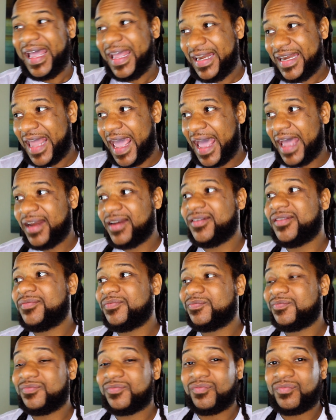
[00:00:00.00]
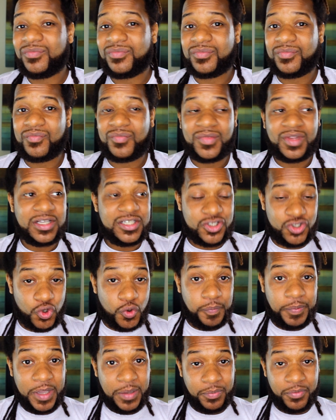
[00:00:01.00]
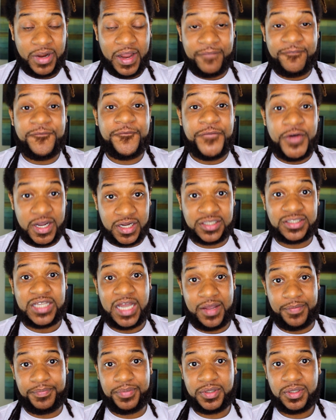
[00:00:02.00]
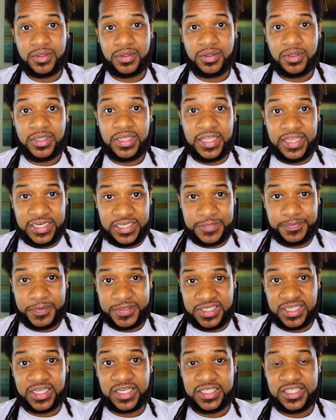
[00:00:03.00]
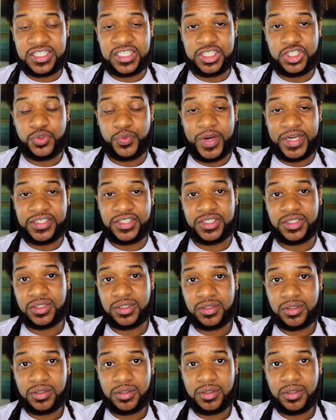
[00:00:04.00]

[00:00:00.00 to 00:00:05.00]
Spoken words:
And that it's two people that fucked up in this particular situation.